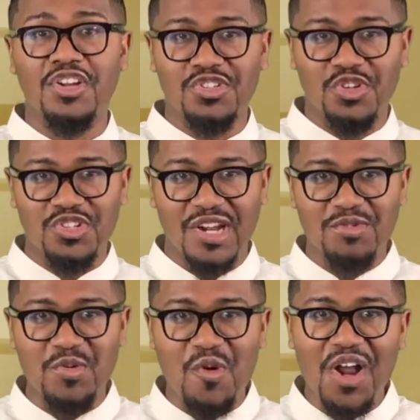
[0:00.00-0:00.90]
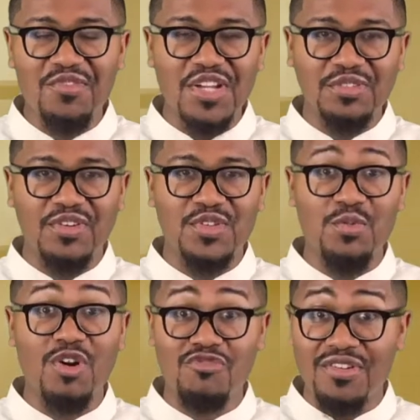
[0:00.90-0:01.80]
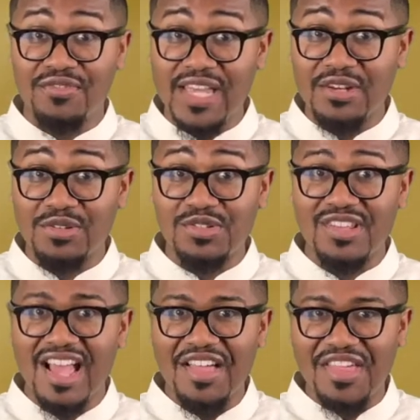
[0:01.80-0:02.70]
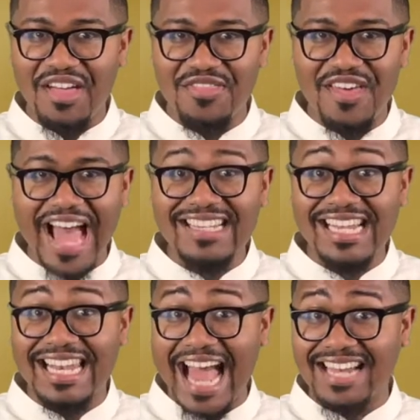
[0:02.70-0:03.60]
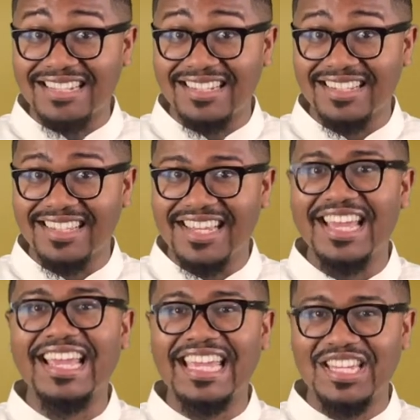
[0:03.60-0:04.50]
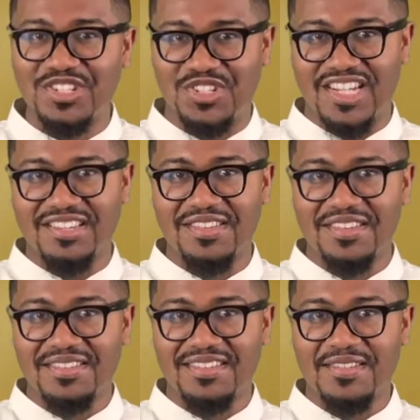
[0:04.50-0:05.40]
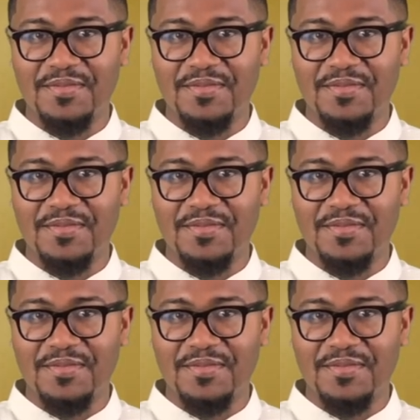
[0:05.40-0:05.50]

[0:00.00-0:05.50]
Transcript: John chapter 1 verse 51 reveals that that ladder is Jesus.